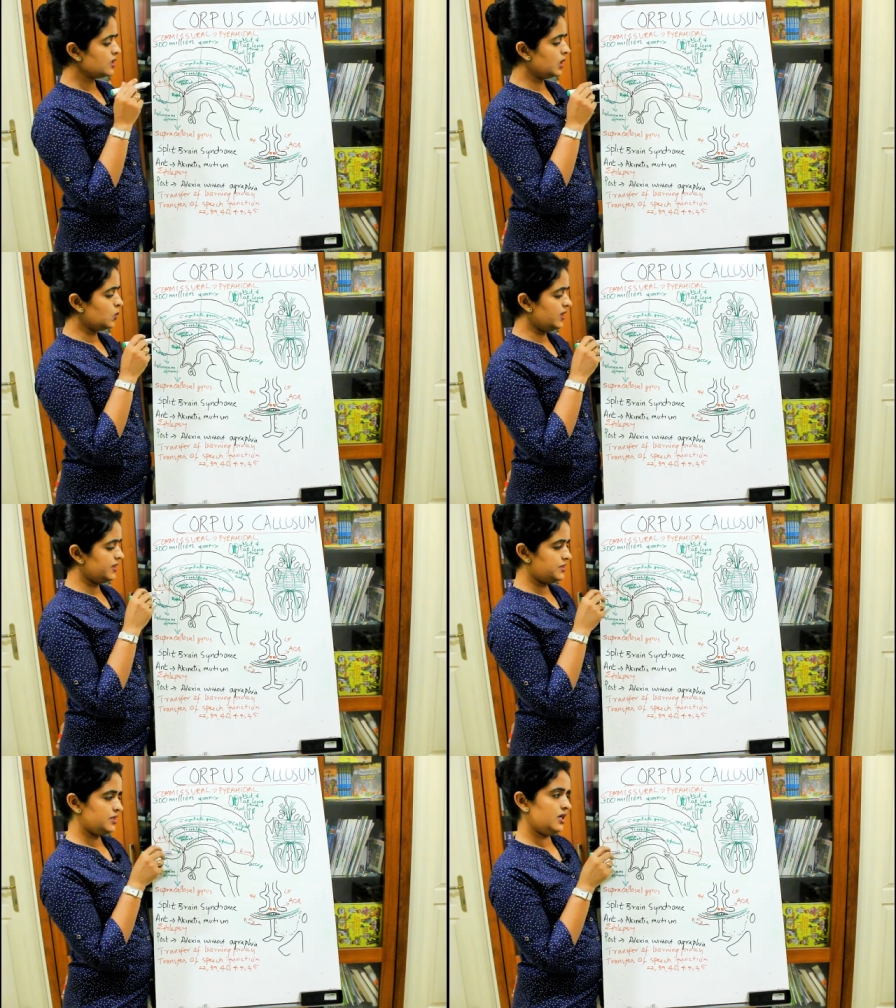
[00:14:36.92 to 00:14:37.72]
Now
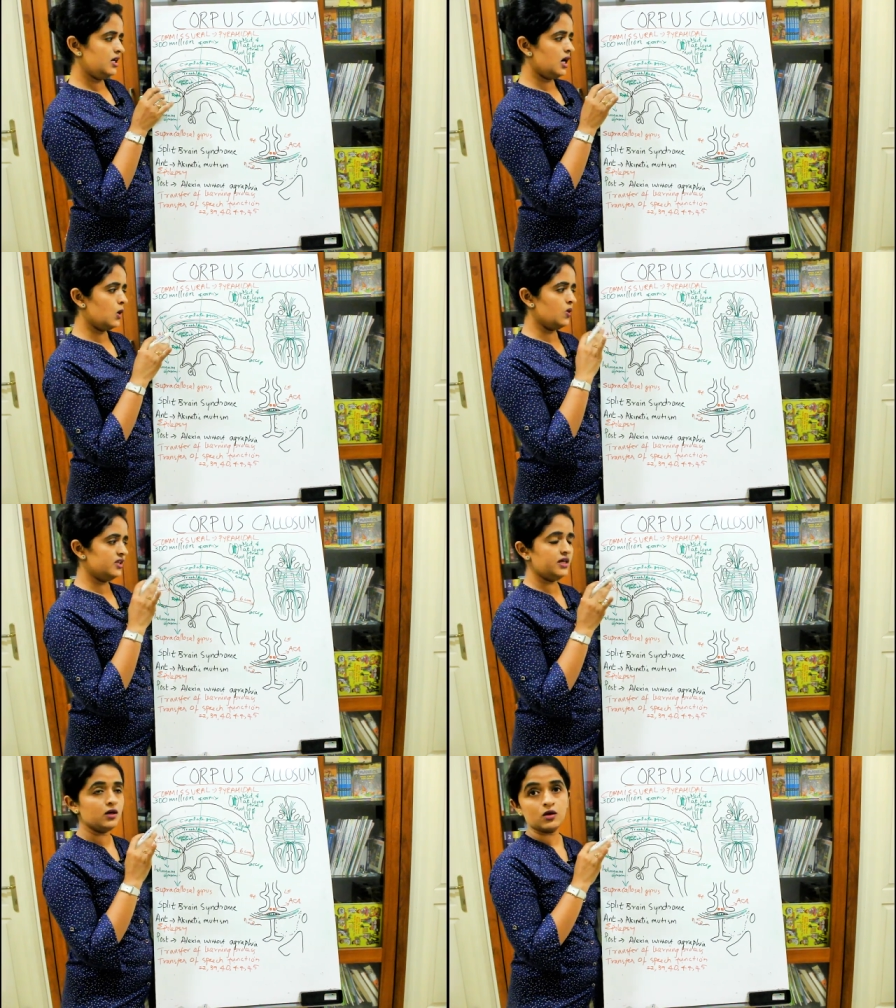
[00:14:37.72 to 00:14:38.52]
let's see how
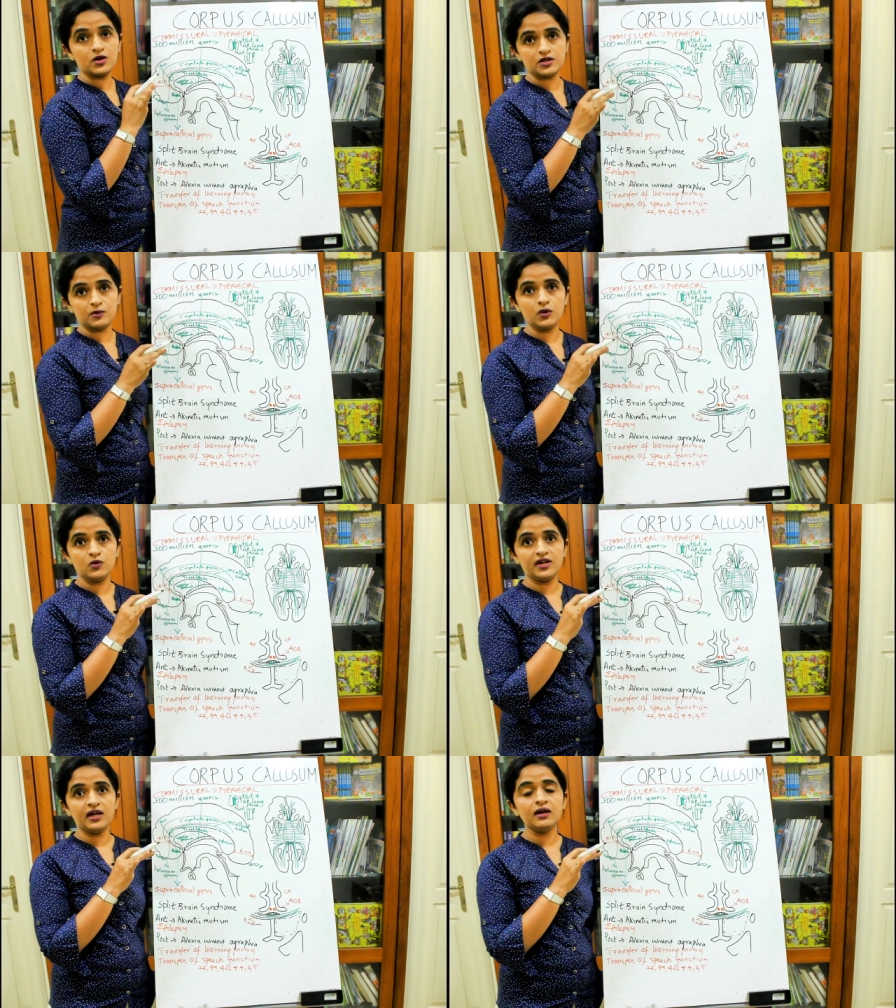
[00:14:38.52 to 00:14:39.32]
are they
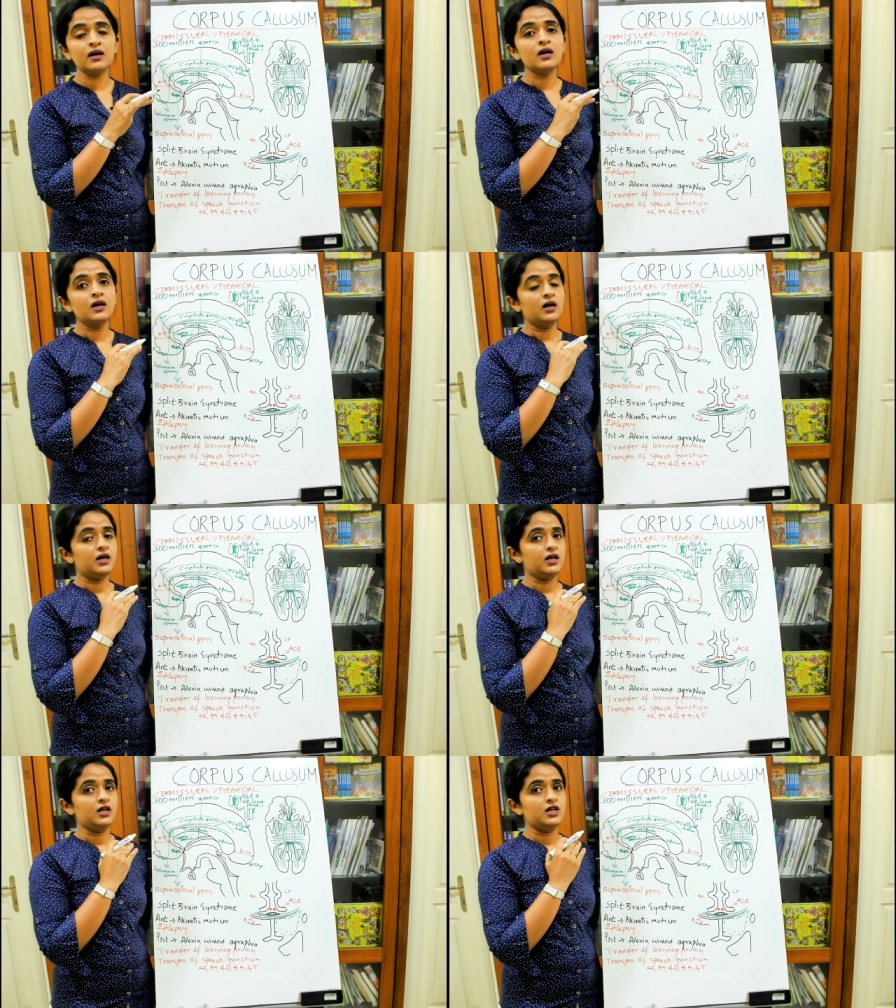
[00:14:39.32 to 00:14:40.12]
contributing
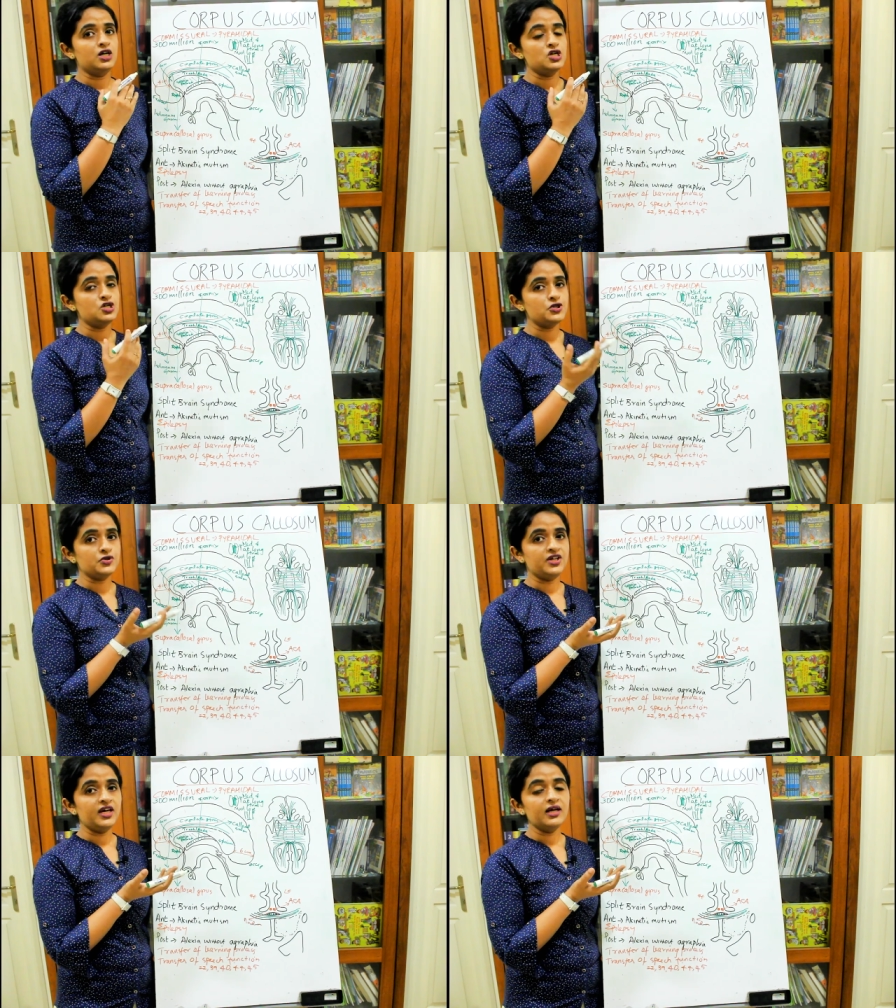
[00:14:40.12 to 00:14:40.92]
uh,
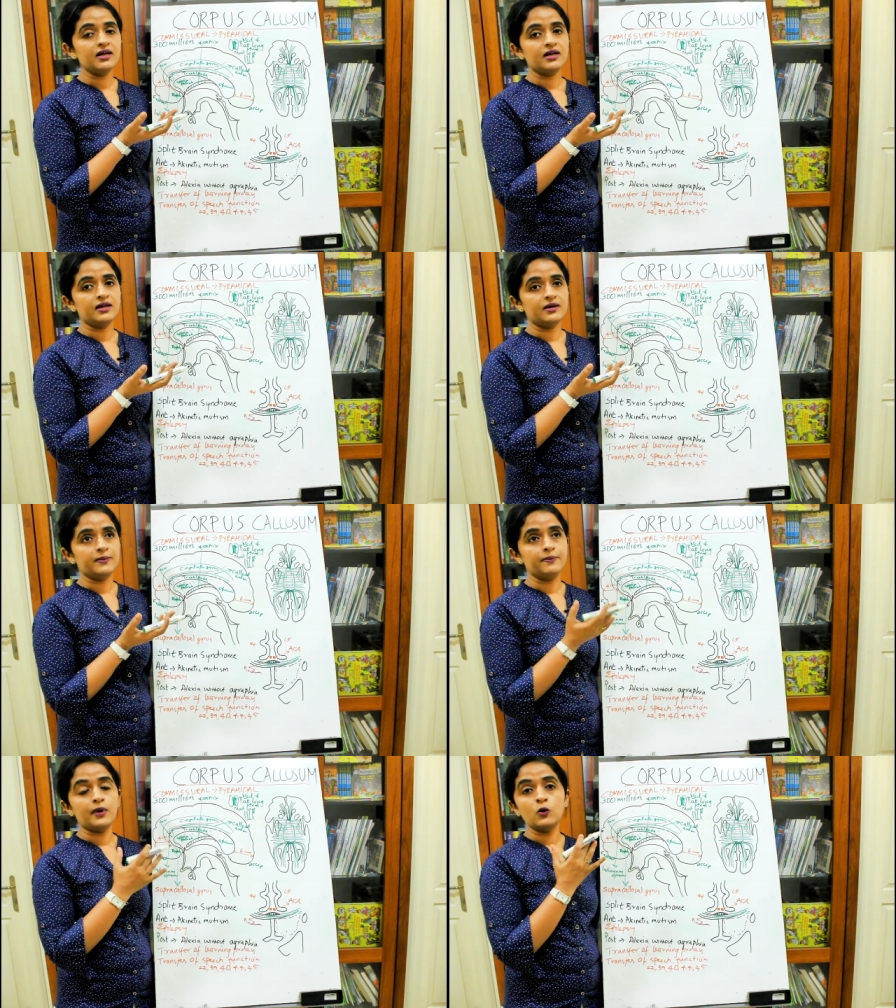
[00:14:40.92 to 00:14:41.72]
to the uh,
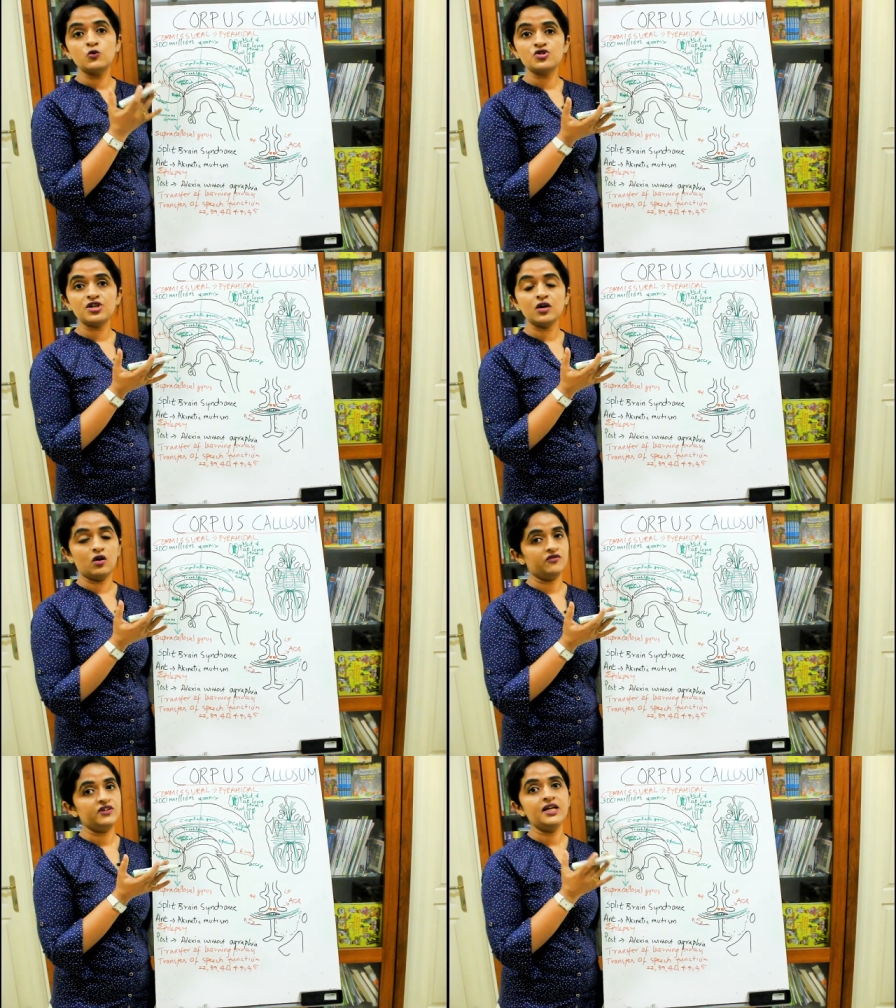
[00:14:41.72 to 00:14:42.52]
boundary
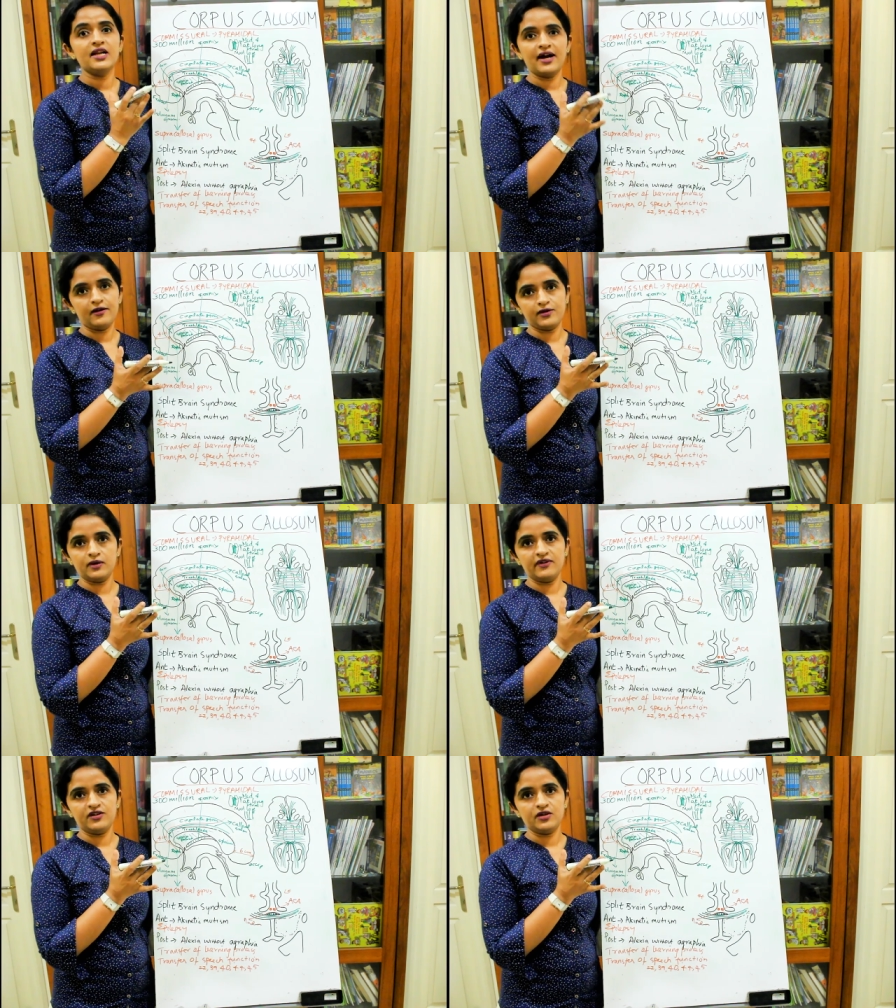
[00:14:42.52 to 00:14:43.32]
of the
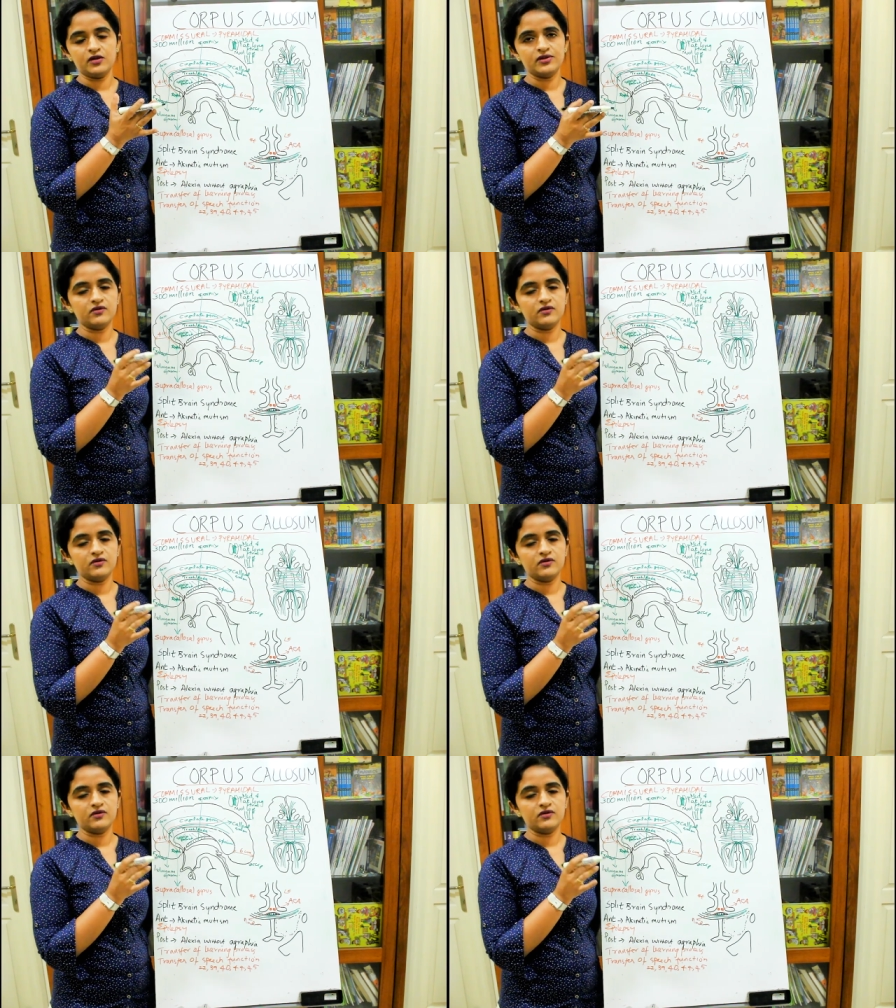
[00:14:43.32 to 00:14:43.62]
lateral ventricle.